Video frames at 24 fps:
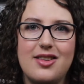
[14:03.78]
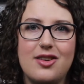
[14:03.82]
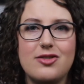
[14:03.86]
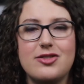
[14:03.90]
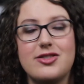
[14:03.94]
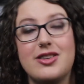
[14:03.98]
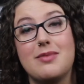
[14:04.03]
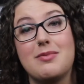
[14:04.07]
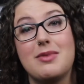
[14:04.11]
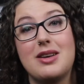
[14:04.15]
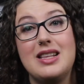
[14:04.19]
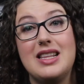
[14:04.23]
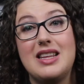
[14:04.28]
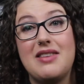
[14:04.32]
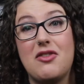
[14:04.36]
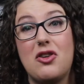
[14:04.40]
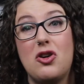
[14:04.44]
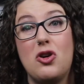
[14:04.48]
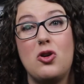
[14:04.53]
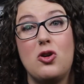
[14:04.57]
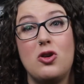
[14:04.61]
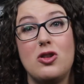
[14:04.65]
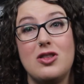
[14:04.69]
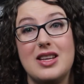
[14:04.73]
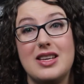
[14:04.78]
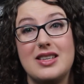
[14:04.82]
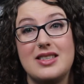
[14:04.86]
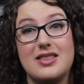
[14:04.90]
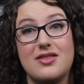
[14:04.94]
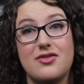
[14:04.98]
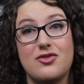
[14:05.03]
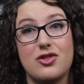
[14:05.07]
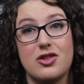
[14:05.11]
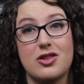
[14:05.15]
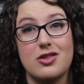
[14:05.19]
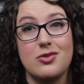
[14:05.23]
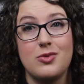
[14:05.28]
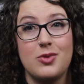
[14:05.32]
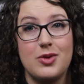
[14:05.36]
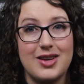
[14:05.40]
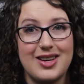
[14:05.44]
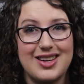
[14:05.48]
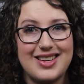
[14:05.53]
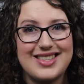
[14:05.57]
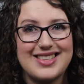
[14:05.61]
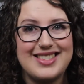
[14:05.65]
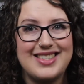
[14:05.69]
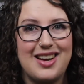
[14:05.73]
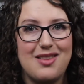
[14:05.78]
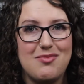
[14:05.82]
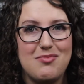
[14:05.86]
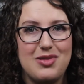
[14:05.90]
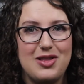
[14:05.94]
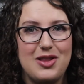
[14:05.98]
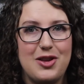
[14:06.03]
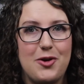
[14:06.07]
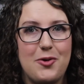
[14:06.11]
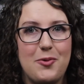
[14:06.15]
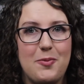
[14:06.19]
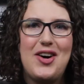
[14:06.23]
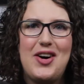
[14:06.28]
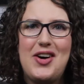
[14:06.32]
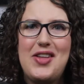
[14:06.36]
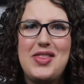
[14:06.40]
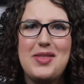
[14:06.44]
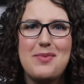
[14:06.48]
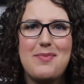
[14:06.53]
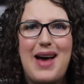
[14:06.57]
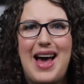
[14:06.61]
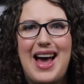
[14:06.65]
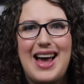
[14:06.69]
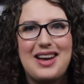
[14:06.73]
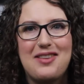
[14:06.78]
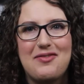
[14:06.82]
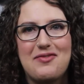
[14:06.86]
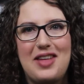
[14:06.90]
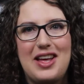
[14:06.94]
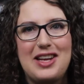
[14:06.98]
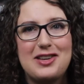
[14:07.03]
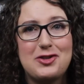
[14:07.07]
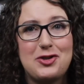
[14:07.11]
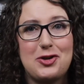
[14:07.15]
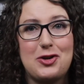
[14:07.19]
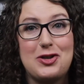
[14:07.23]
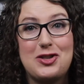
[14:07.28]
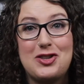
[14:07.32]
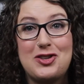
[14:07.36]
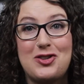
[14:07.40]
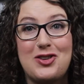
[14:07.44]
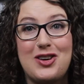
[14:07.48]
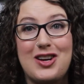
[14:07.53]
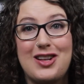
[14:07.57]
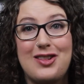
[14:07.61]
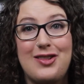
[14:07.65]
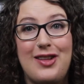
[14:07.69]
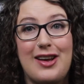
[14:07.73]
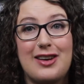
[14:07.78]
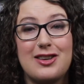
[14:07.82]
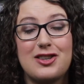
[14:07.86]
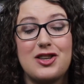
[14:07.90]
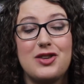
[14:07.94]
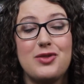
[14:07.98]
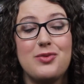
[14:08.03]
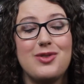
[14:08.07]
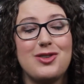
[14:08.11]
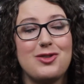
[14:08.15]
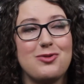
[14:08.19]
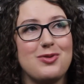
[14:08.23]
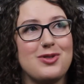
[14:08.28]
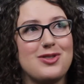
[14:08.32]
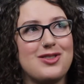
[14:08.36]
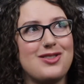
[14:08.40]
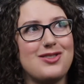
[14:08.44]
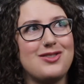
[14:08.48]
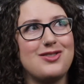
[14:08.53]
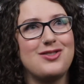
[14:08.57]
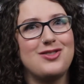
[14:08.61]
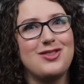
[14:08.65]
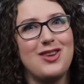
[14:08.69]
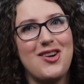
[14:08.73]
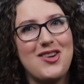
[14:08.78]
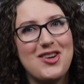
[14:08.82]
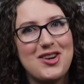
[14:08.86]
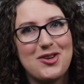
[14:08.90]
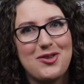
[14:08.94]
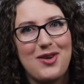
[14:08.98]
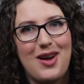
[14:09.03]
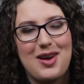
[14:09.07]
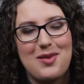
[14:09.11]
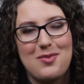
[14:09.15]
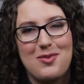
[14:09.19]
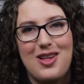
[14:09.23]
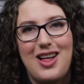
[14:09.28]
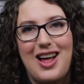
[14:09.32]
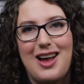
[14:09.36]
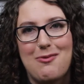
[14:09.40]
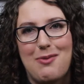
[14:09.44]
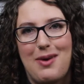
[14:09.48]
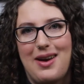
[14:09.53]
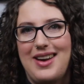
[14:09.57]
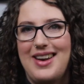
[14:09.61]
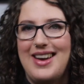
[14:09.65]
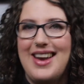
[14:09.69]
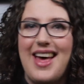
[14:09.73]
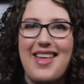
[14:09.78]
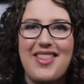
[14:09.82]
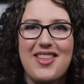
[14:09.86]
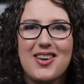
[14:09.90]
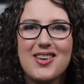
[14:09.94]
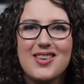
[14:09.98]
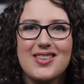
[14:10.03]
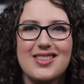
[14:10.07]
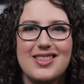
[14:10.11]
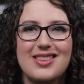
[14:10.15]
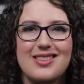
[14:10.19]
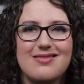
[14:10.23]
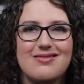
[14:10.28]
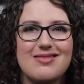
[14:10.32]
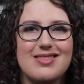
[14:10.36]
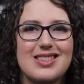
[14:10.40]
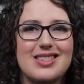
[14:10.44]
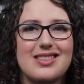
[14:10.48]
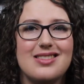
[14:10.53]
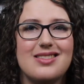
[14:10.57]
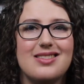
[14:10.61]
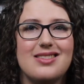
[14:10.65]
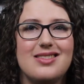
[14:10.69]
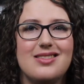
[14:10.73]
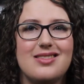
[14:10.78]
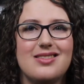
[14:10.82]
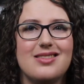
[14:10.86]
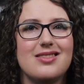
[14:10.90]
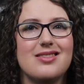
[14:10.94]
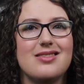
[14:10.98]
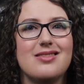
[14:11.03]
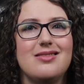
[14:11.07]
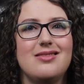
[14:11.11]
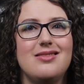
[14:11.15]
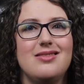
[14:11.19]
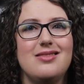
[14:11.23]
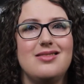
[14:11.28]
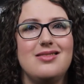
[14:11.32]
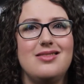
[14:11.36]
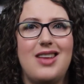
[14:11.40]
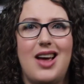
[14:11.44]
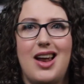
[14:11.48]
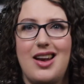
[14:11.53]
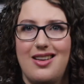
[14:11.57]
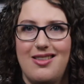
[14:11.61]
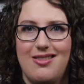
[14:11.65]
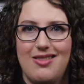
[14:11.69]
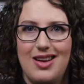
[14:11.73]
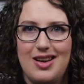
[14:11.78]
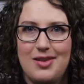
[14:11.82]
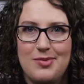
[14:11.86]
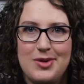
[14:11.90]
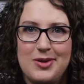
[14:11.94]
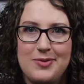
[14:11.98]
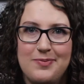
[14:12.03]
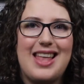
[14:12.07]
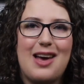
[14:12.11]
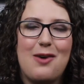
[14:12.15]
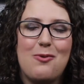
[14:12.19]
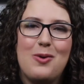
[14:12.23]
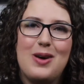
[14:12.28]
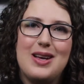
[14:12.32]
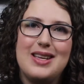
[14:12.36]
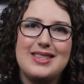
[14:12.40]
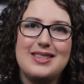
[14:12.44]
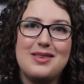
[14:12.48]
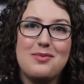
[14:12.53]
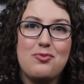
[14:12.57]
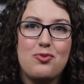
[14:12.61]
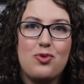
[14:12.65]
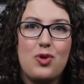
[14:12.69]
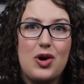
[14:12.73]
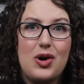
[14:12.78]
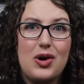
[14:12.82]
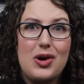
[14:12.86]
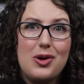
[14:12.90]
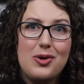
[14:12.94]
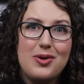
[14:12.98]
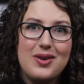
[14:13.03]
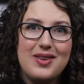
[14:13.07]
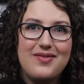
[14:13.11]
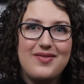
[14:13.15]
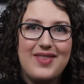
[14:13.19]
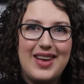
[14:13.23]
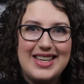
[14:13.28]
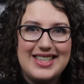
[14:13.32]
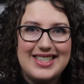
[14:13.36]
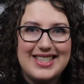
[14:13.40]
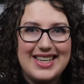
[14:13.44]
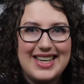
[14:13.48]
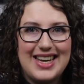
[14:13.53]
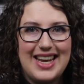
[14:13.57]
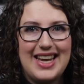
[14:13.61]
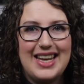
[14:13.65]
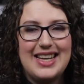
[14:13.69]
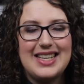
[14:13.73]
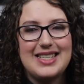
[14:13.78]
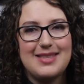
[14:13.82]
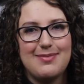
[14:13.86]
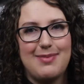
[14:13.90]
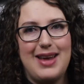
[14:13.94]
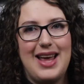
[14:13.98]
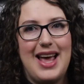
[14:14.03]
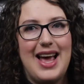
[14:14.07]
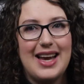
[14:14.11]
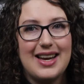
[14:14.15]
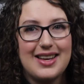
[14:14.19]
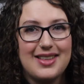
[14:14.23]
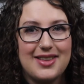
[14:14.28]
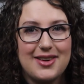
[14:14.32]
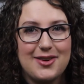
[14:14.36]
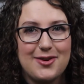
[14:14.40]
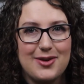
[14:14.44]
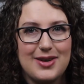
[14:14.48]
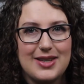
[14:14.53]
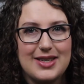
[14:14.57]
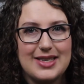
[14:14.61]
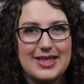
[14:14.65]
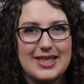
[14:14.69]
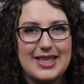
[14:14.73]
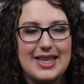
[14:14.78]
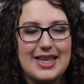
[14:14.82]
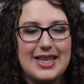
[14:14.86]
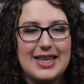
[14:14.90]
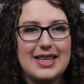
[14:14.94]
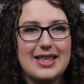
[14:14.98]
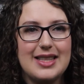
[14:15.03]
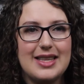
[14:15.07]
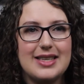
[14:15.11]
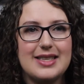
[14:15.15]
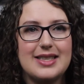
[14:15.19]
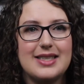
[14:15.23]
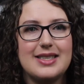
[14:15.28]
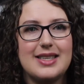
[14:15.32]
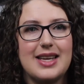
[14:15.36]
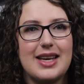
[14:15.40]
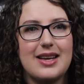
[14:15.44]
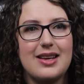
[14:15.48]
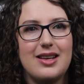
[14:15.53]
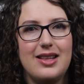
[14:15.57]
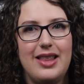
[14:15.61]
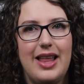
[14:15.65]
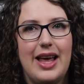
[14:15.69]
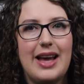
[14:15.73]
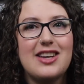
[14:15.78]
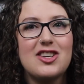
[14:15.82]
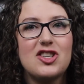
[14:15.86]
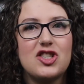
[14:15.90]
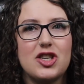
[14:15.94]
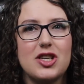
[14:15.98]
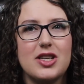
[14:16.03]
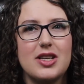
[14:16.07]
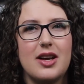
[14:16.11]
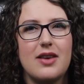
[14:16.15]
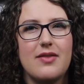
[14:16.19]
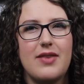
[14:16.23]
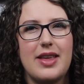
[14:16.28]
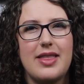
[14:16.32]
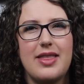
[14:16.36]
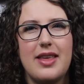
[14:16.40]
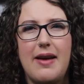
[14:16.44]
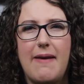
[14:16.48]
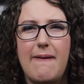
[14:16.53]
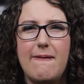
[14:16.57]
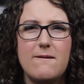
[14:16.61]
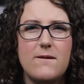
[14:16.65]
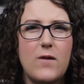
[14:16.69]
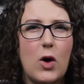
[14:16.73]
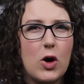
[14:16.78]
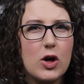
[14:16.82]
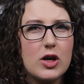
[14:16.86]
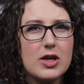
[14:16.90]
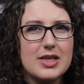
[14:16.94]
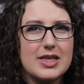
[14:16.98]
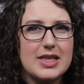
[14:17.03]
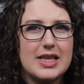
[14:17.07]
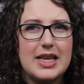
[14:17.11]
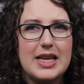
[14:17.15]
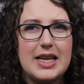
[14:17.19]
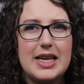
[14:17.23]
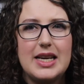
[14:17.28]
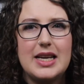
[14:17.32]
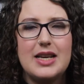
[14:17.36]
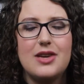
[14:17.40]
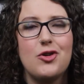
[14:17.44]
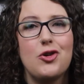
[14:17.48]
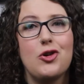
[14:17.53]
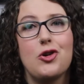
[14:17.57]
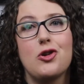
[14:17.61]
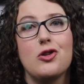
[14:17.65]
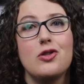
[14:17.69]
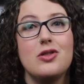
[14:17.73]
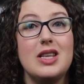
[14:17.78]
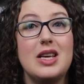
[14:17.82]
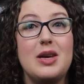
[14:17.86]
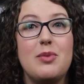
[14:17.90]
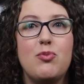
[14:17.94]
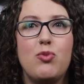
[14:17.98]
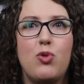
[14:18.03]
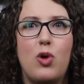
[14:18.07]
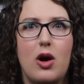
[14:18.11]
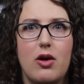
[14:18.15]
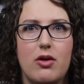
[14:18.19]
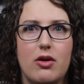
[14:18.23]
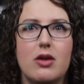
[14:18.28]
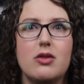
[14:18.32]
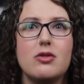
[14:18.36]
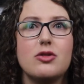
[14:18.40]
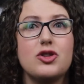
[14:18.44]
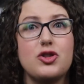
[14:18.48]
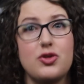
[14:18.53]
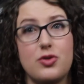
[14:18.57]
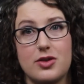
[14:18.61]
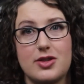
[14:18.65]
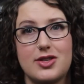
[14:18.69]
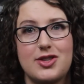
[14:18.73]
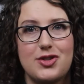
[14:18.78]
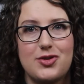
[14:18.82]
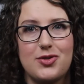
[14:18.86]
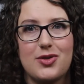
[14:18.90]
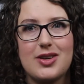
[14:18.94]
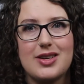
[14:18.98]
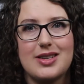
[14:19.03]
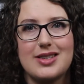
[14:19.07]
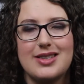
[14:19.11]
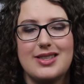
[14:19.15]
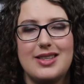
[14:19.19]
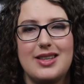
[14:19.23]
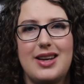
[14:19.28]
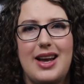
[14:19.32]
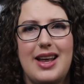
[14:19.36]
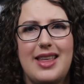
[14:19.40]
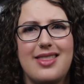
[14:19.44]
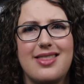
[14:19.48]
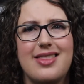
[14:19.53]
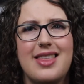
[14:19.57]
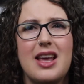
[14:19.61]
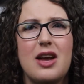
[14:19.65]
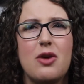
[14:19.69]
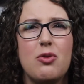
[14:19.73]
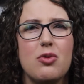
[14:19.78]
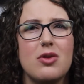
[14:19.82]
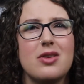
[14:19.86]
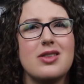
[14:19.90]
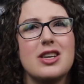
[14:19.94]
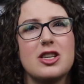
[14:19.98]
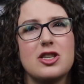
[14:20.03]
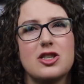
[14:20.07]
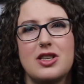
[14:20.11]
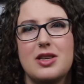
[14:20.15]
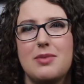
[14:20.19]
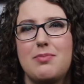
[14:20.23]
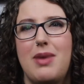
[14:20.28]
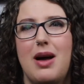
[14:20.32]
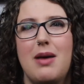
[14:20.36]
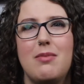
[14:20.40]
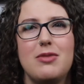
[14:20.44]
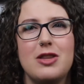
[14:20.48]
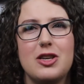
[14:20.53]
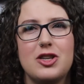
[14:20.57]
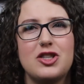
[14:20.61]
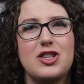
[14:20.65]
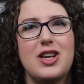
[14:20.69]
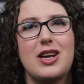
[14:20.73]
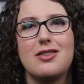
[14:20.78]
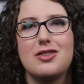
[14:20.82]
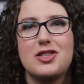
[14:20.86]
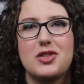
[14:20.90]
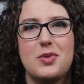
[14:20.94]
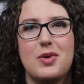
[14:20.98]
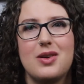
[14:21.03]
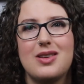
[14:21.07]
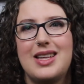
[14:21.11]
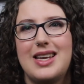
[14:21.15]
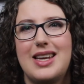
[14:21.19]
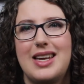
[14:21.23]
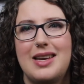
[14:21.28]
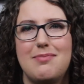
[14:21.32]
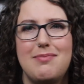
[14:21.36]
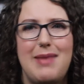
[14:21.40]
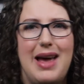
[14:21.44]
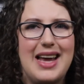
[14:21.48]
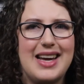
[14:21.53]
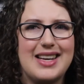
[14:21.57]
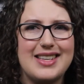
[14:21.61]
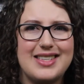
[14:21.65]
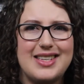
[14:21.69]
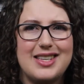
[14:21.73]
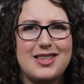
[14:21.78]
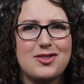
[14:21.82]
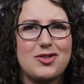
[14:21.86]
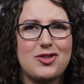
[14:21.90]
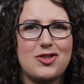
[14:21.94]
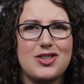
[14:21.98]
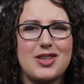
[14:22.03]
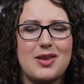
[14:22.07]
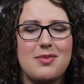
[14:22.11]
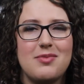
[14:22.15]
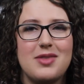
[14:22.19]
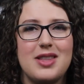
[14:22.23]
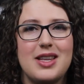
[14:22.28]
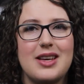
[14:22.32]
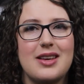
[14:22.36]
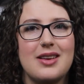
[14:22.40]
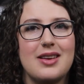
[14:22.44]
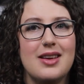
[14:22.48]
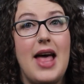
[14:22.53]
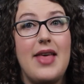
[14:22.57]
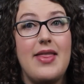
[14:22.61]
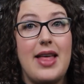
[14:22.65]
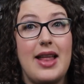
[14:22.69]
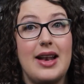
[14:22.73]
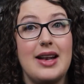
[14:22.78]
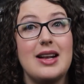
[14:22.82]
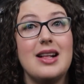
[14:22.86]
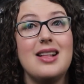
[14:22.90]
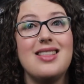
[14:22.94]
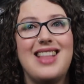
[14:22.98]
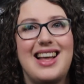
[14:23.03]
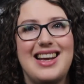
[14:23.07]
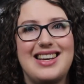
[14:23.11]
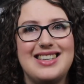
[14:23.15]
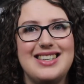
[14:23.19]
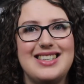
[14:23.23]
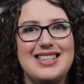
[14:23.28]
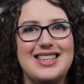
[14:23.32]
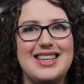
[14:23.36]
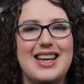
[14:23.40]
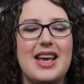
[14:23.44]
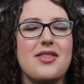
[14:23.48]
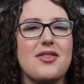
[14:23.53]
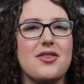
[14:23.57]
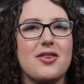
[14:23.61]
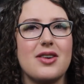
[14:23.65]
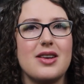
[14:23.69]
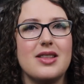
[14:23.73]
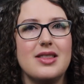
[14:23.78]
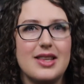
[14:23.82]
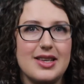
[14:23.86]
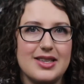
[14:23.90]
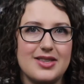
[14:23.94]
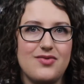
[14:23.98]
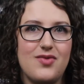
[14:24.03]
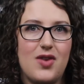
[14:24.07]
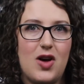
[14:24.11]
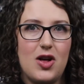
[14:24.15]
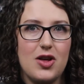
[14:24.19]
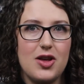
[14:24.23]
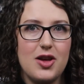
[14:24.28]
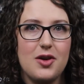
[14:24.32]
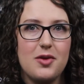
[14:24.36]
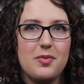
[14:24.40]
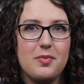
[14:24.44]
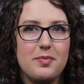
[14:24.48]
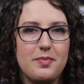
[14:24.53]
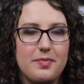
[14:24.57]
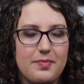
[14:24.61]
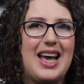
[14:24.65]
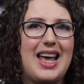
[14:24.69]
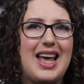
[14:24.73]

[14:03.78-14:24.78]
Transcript: though, so I'm gonna leave a whole list of trigger warnings down below. On the back of that short story collection, which was so incredible, I read another that was not incredible. That was Poirot Investigates by Agatha Christie. This is a collection of, I think, 14 early Poirot short stories that I think were initially published elsewhere, like in magazines or something, and then collected together in this volume.